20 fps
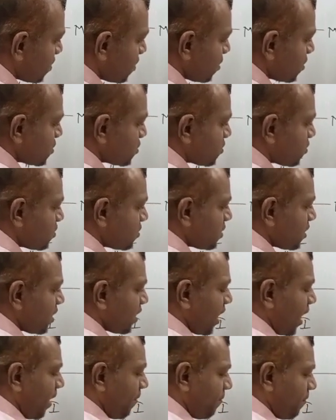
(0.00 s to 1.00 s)
So in
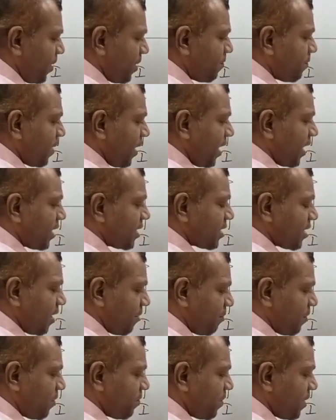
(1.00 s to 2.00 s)
the upper part
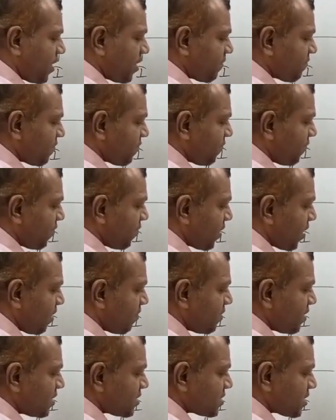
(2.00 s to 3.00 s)
of the forearm,
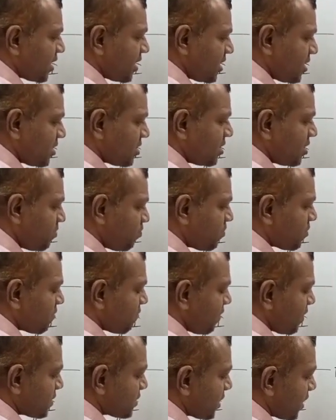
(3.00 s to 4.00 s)
it is running deep to the
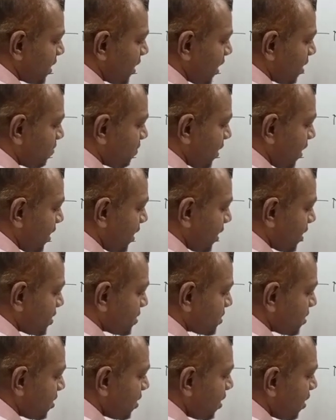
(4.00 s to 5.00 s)
flexor carpi
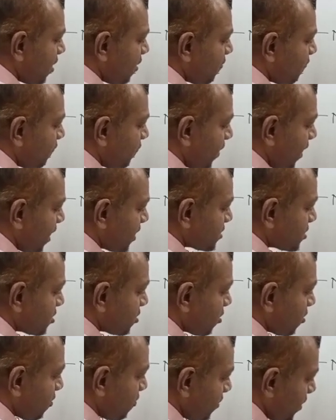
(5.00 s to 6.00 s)
ulnaris, whereas in
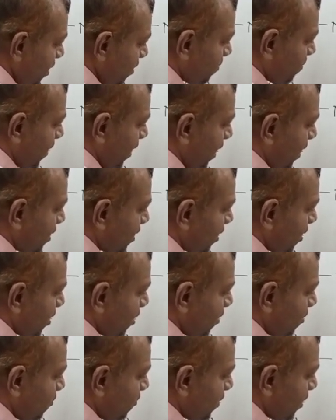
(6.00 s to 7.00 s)
the lower
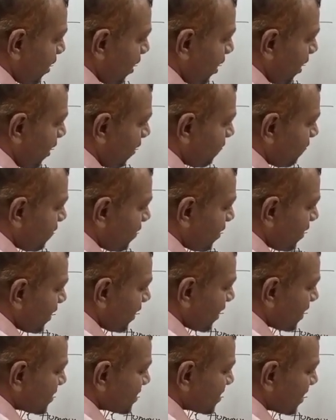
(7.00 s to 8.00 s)
half,
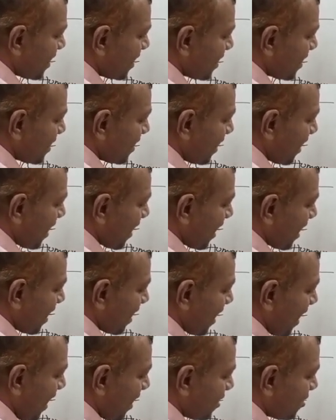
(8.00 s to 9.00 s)
it is running
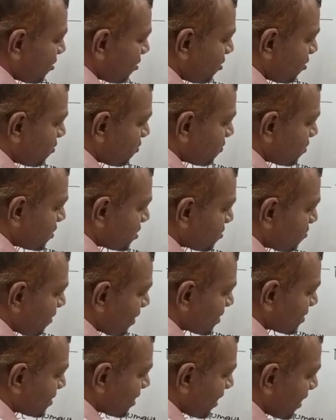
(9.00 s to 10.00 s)
lateral to this
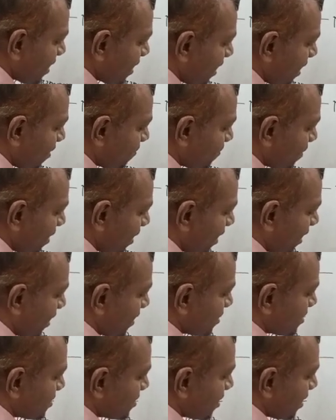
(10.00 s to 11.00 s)
flexor carpi
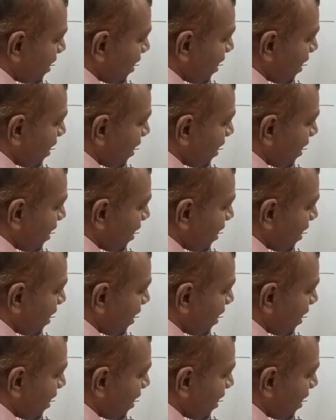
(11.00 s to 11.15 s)
ulnaris.